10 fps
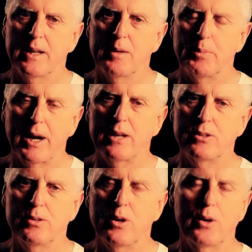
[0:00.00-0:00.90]
But I
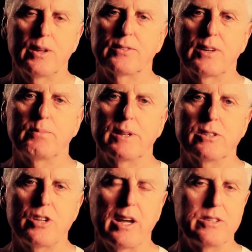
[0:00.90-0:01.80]
do know that something
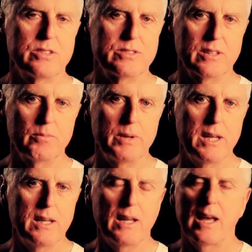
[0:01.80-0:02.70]
changes in
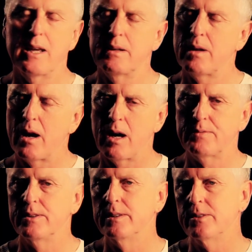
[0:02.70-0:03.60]
me, and
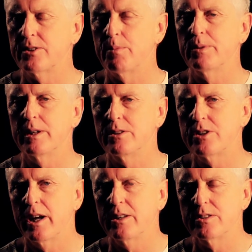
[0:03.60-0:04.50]
often something
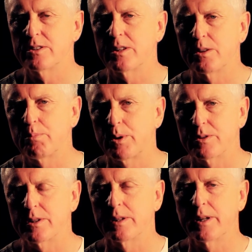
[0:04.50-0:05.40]
changes in the
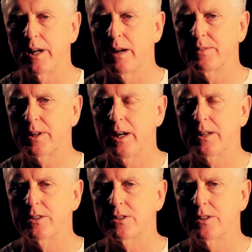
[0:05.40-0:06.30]
person that I've
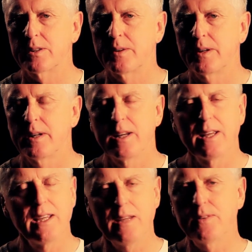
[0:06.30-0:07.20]
touched.
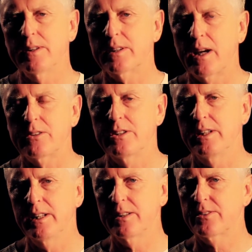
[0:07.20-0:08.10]
Even touching
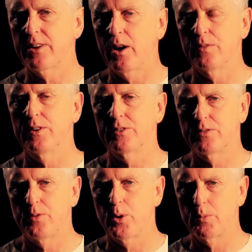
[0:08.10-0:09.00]
in itself is a
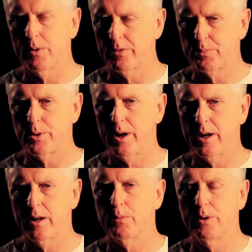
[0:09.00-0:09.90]
form of
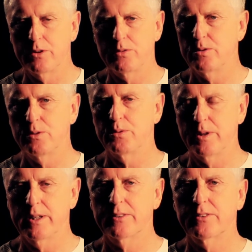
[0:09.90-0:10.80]
prayer when you do
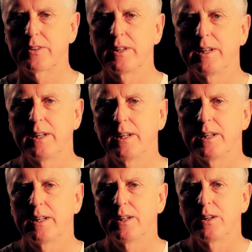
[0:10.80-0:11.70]
this.
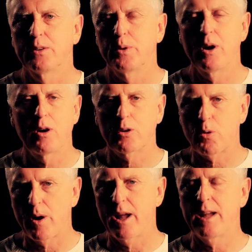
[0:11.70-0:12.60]
We all
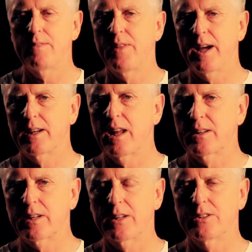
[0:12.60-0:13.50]
crave
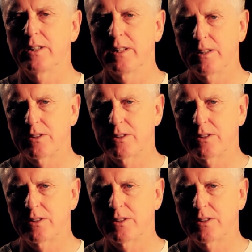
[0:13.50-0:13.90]
that touching.